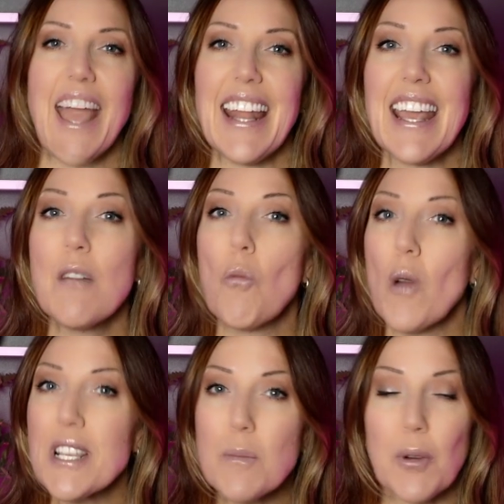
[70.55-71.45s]
And it
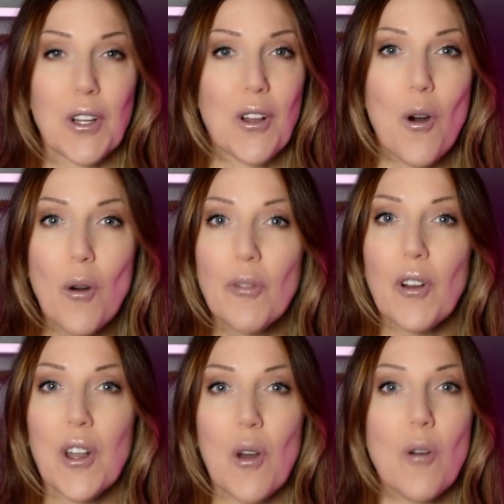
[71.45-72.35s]
whispered
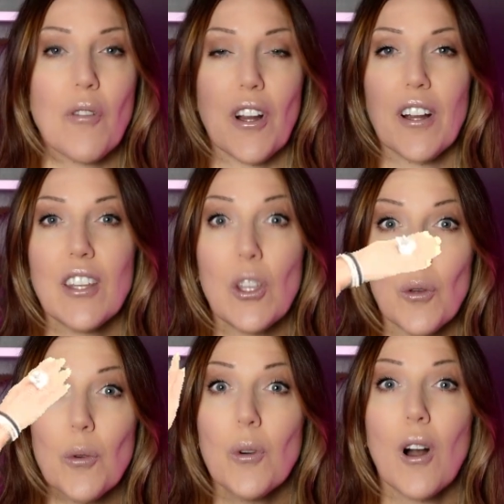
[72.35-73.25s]
over and over,
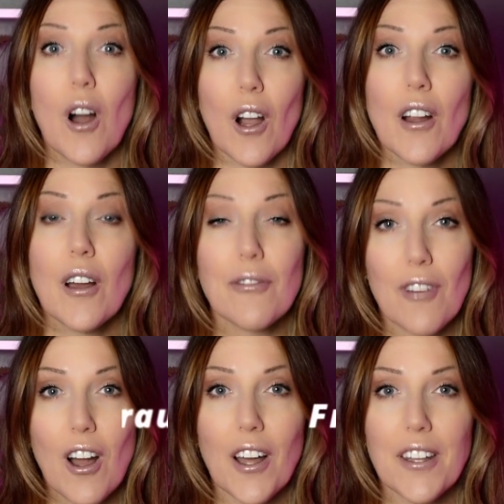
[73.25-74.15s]
you are a
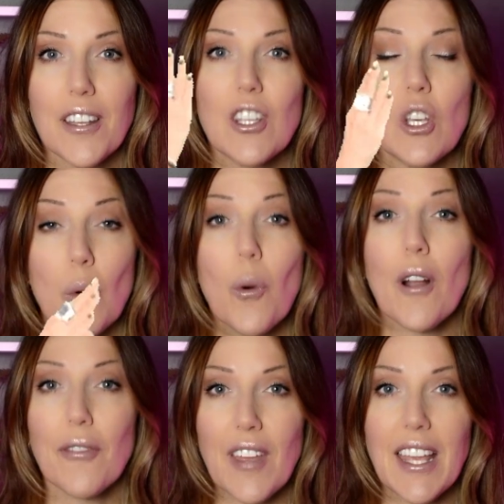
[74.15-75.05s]
fraud. You
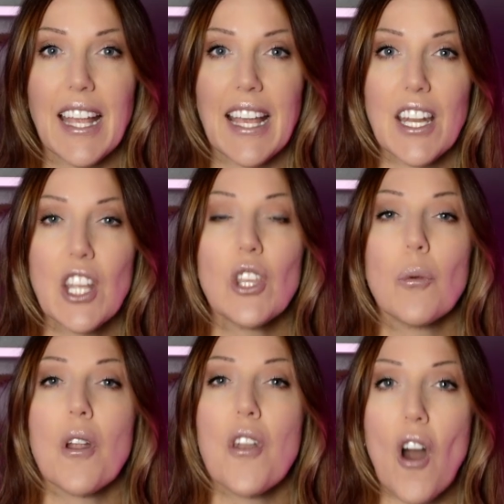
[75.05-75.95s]
are faking it.
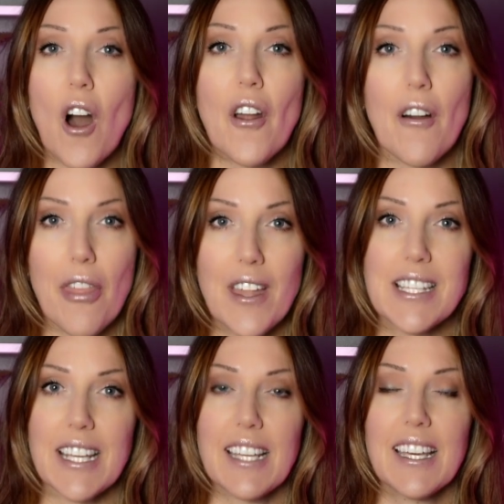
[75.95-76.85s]
You are not
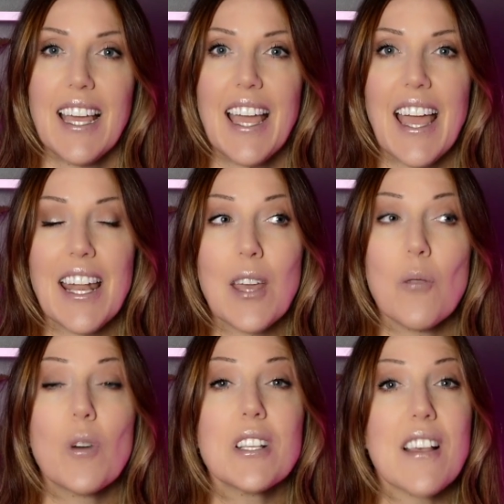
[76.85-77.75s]
authentic. And
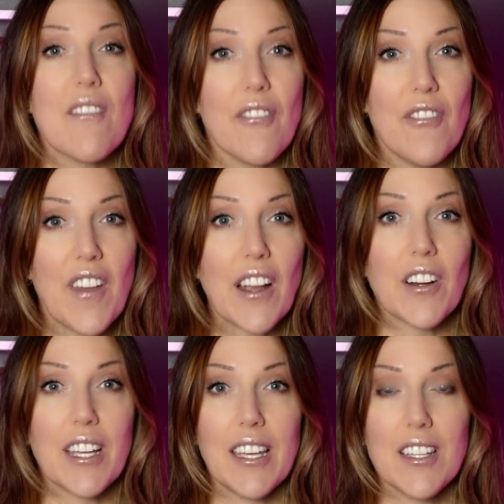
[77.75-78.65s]
it was
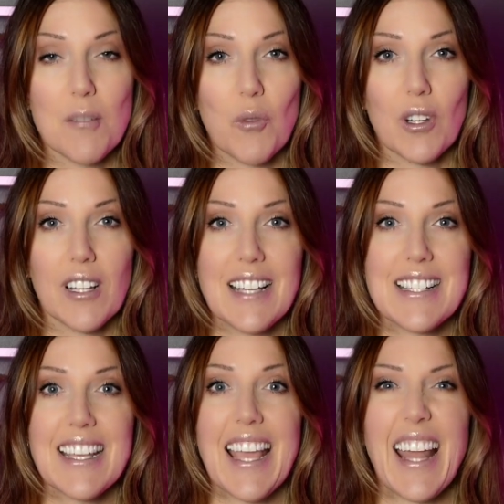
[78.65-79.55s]
very
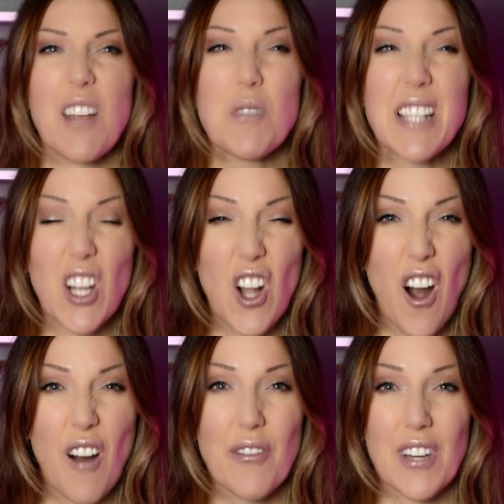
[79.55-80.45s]
demoralizing, and it was a
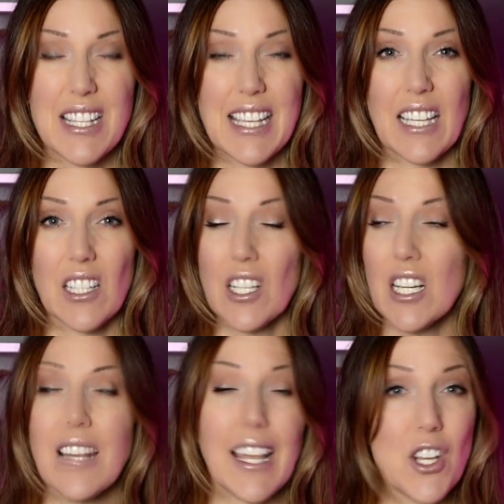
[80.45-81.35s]
confidence
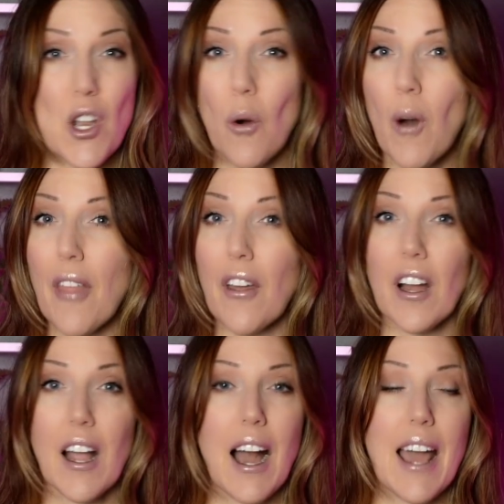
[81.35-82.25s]
killer like no
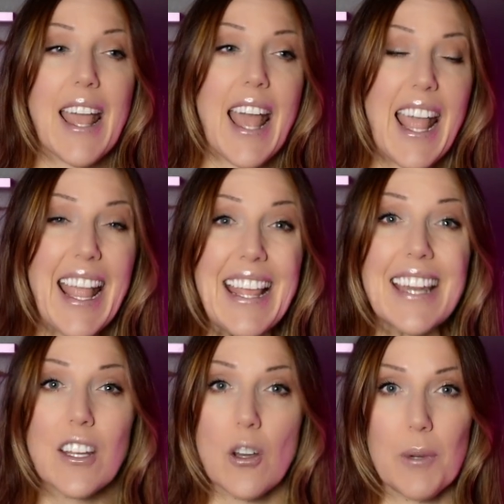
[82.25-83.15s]
other. I
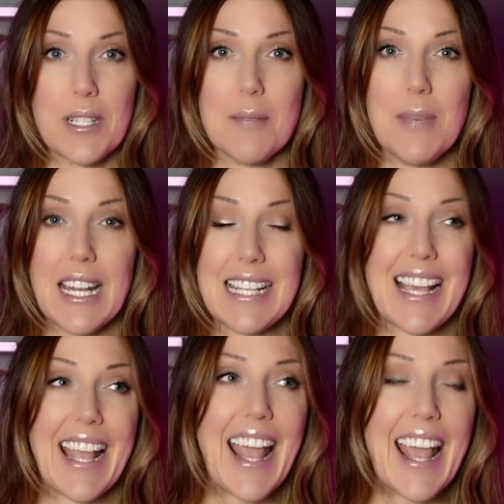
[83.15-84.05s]
hated going to meetings.
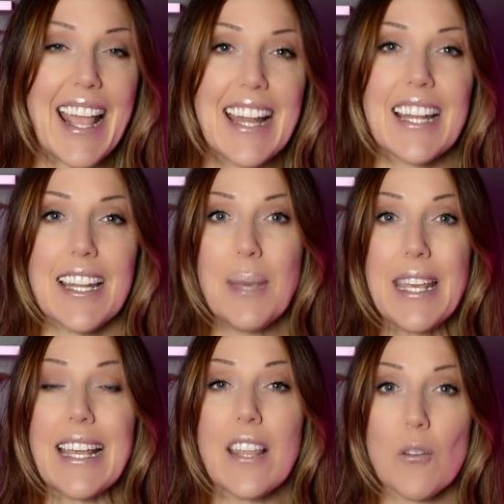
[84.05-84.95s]
I hated
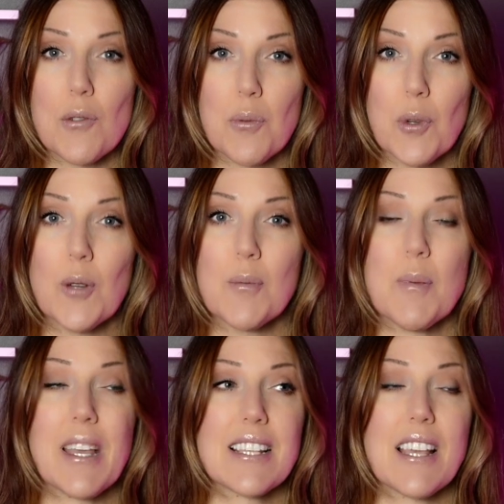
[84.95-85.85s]
being in those rooms
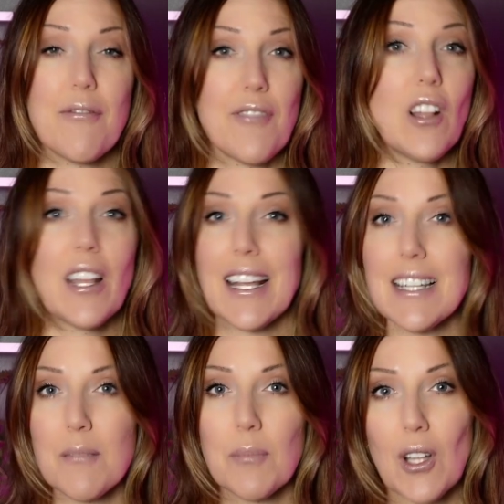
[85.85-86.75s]
because I felt like I
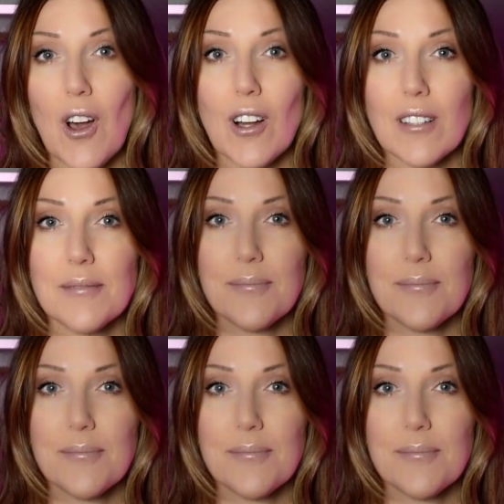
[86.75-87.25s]
didn't belong.